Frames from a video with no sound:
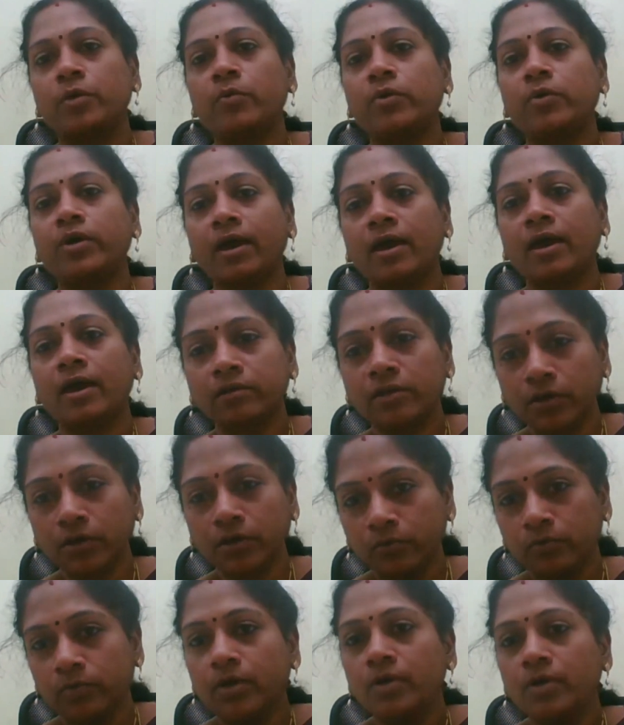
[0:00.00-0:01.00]
You can
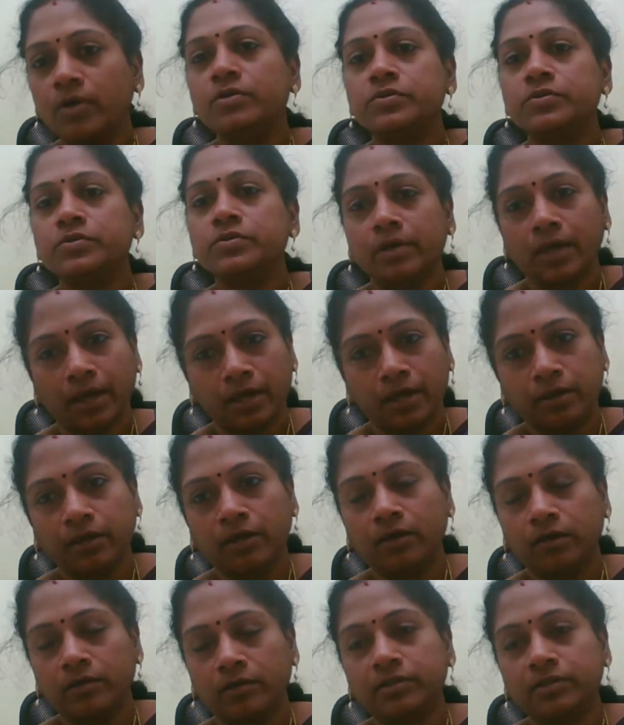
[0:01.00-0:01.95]
give any,